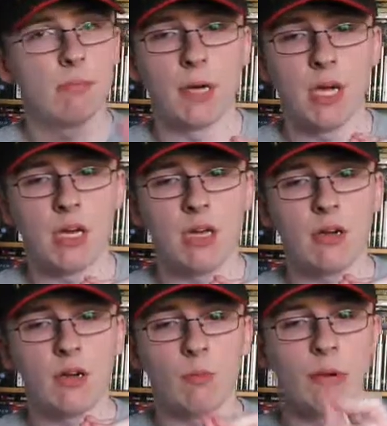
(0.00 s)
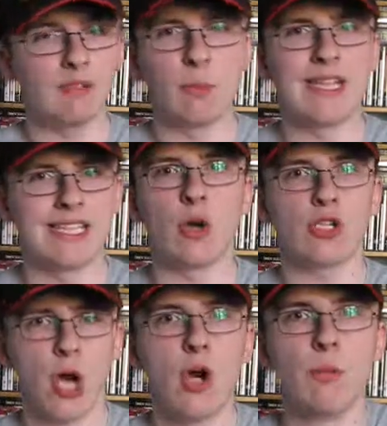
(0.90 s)
but we'll have to wait until
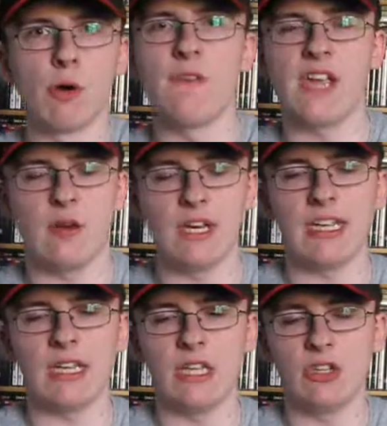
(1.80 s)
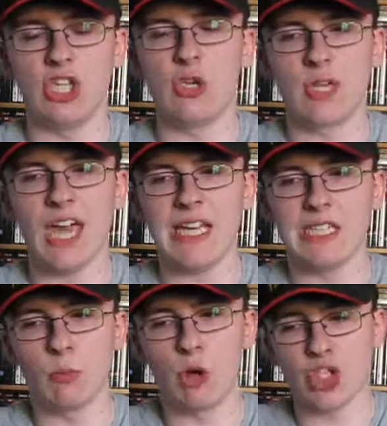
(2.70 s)
October over here in the UK
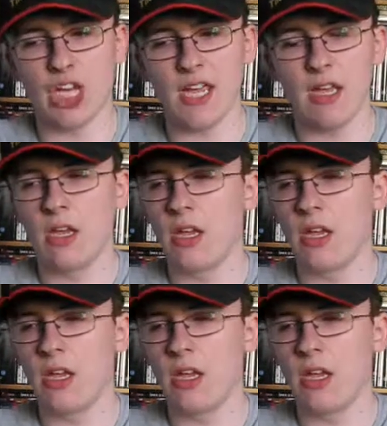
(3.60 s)
to watch it.